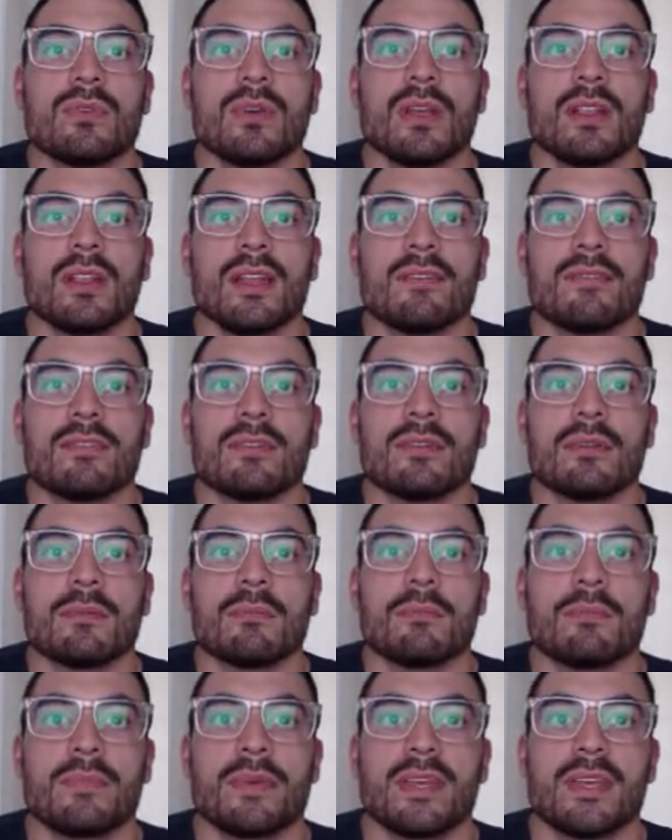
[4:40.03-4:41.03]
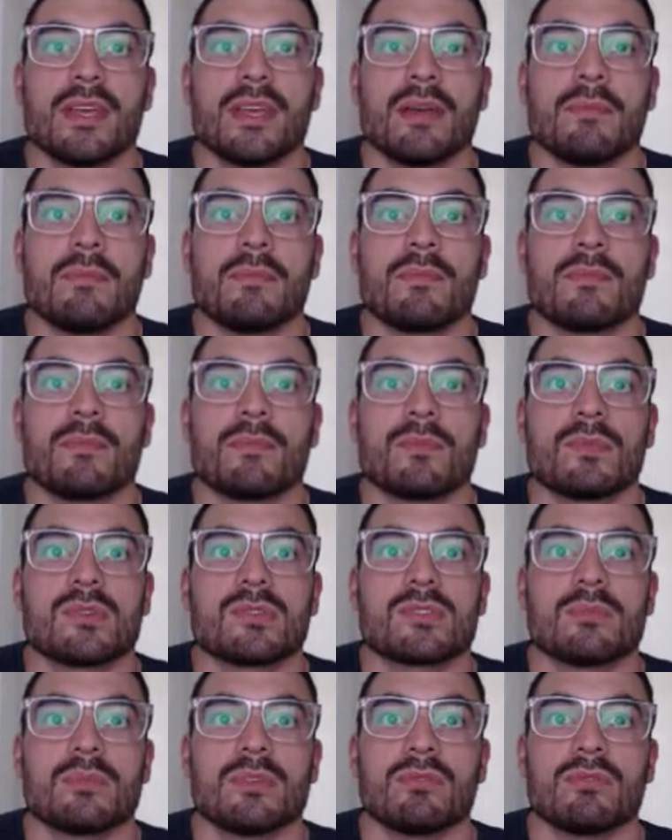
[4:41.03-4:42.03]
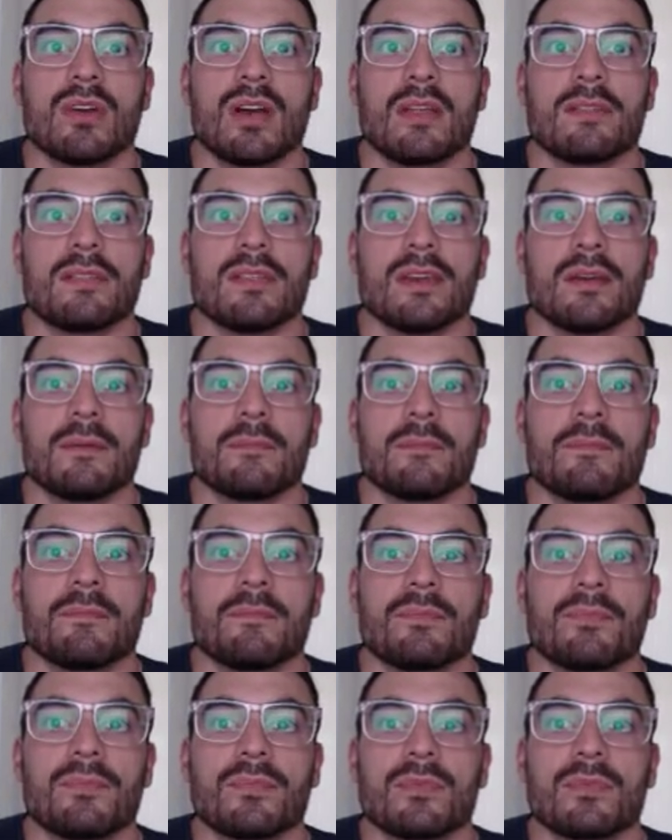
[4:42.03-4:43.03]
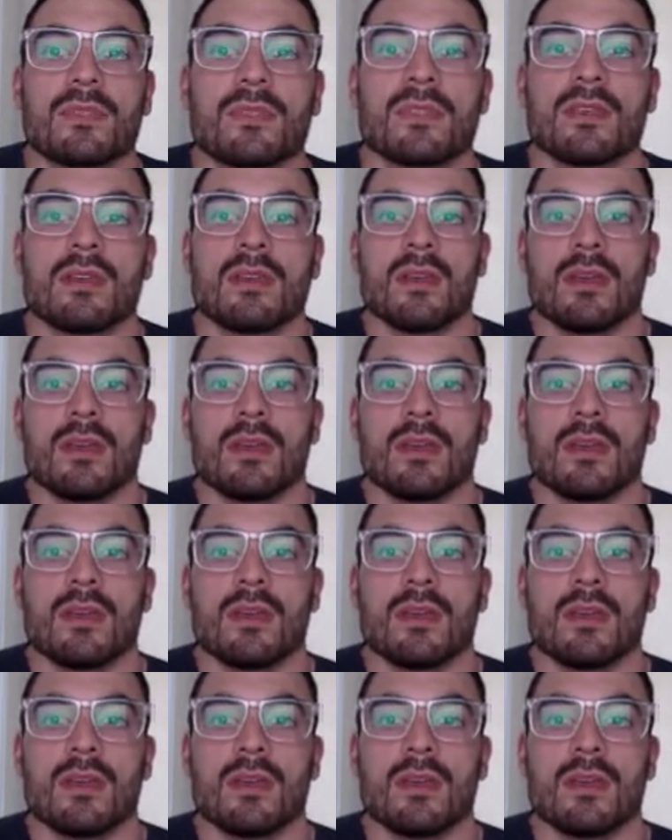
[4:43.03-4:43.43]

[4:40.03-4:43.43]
11 p.m. which would be right there.